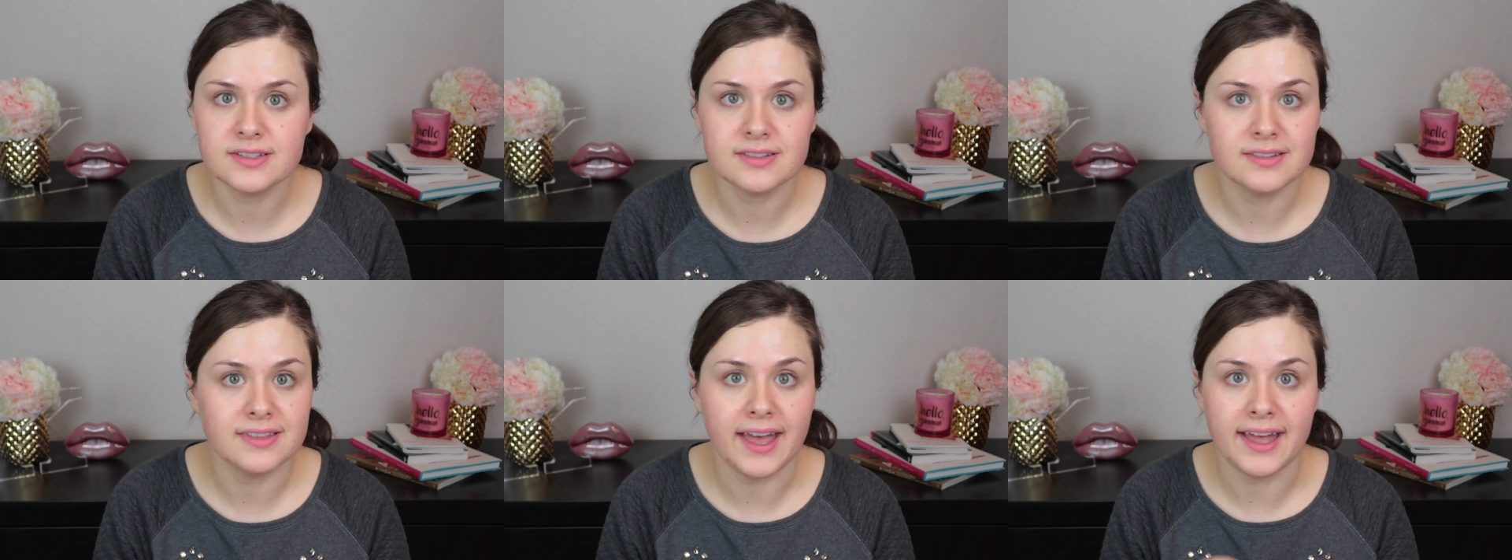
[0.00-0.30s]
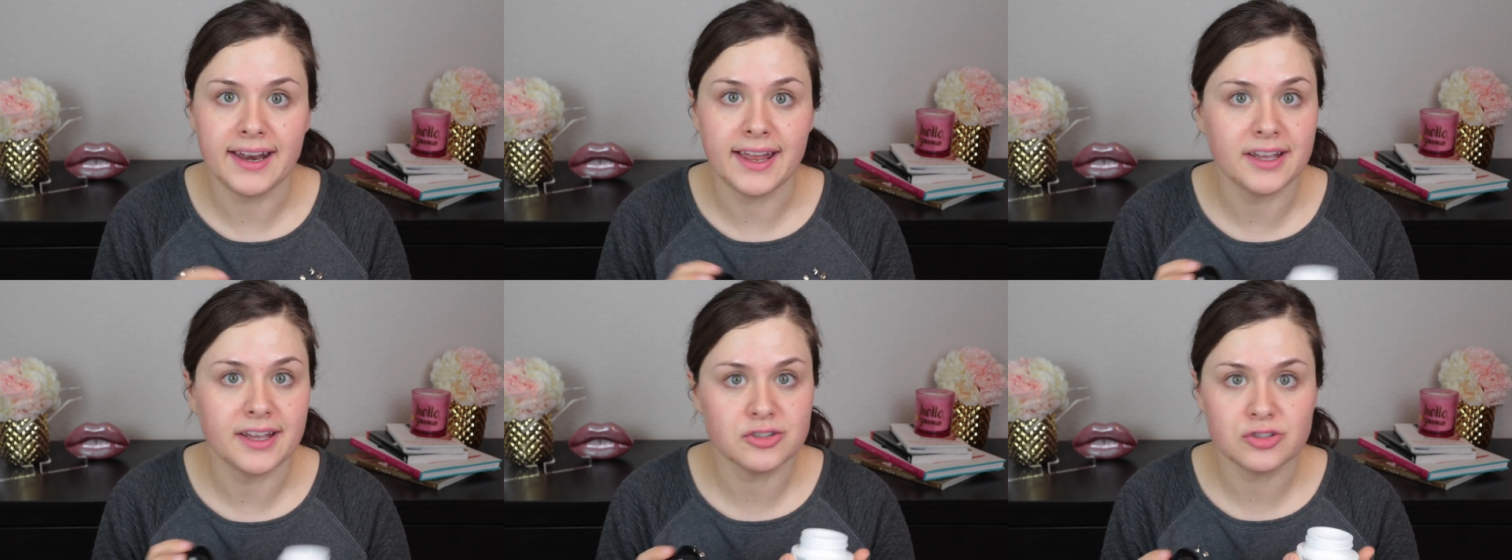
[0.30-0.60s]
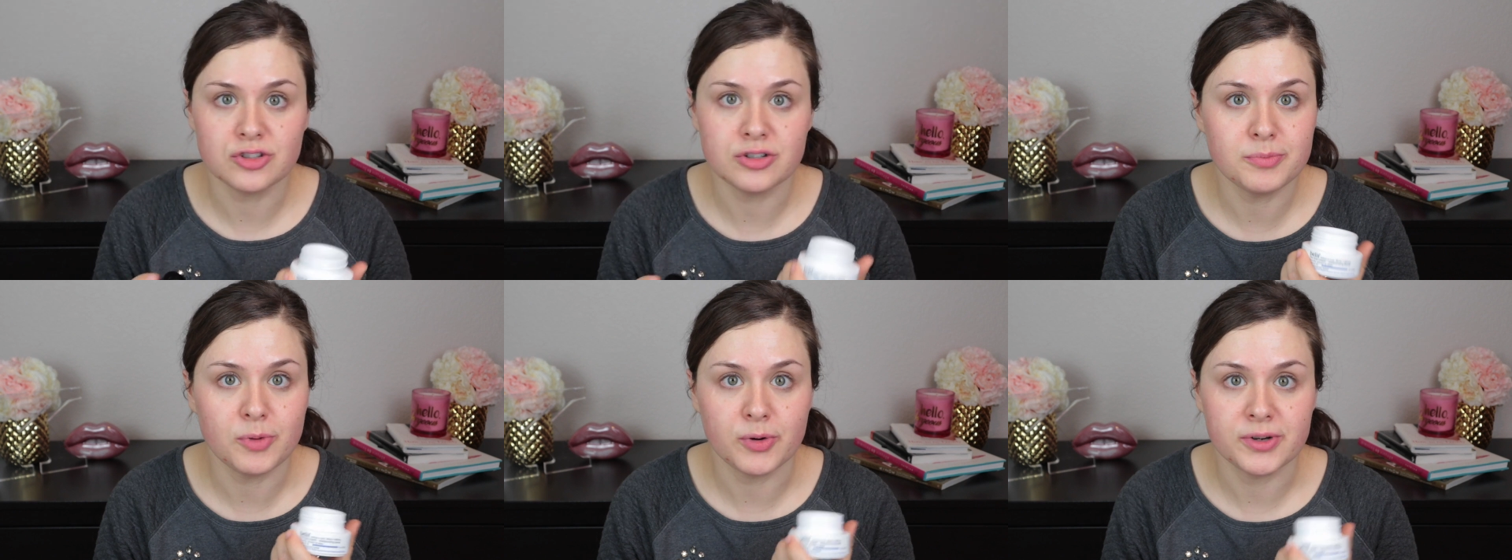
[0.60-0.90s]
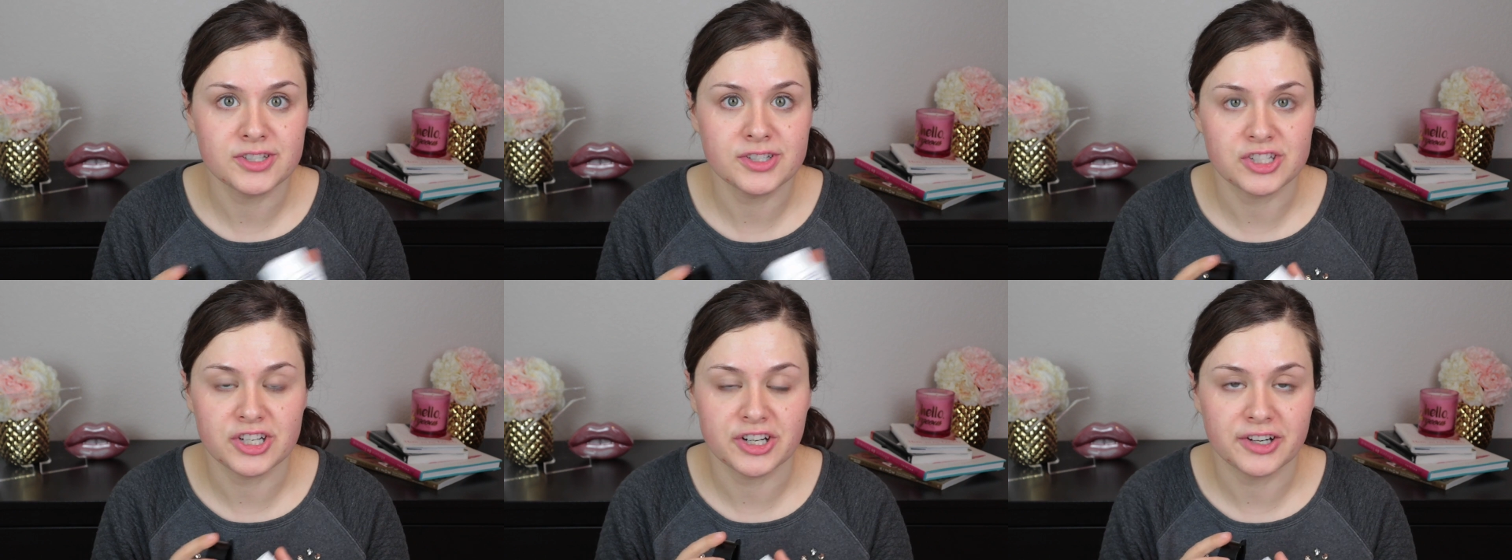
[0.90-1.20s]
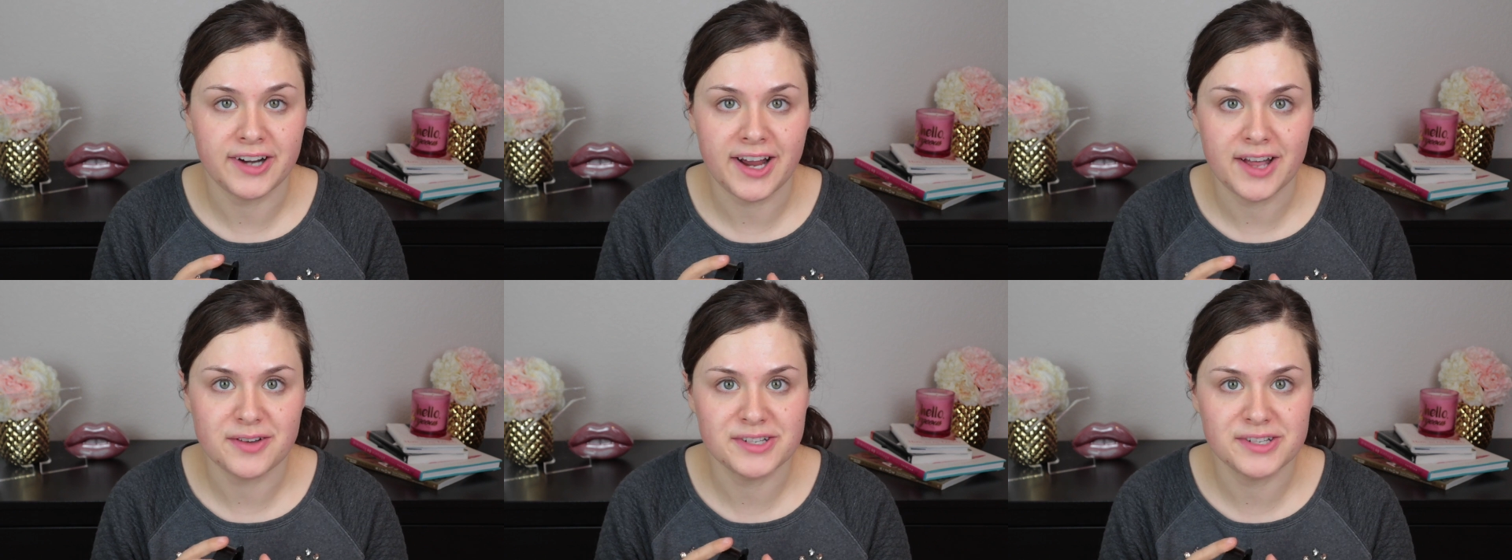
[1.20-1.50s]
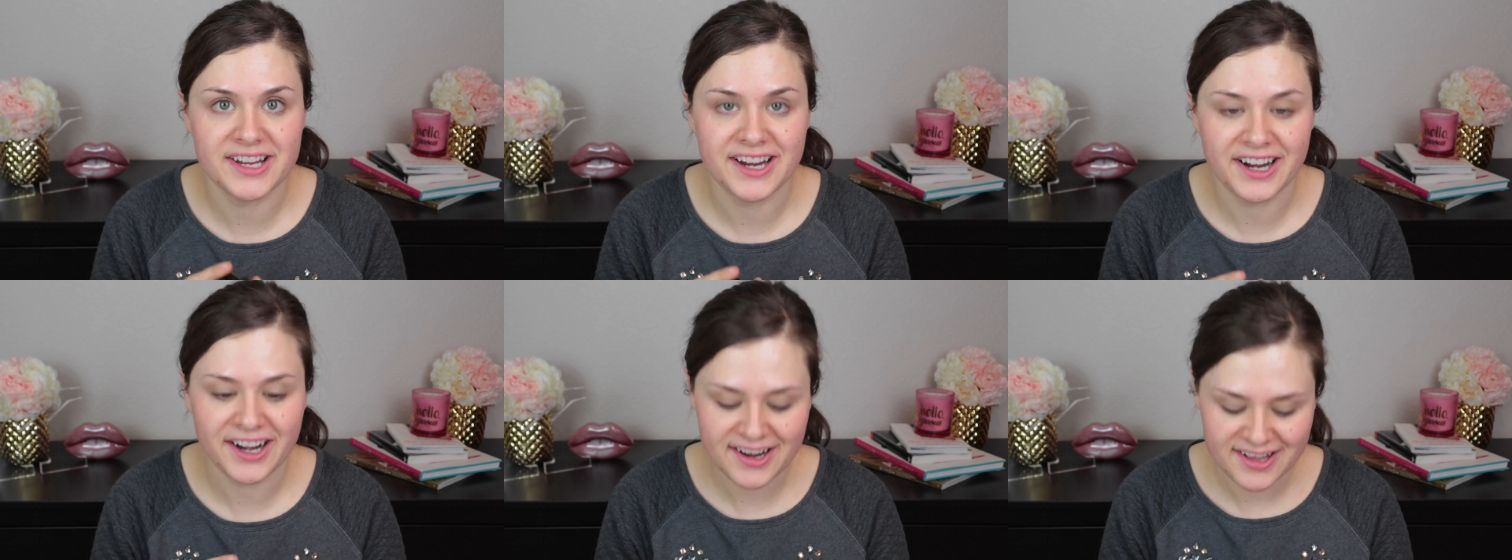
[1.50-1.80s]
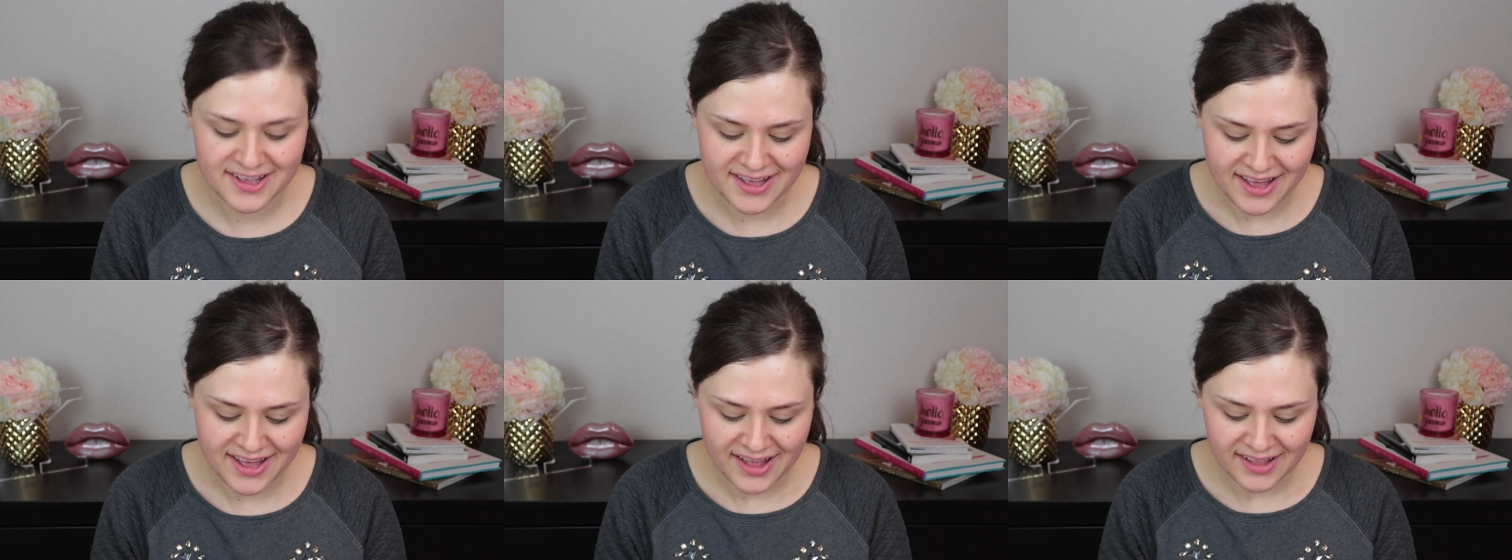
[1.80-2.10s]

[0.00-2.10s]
that extra moisture around here.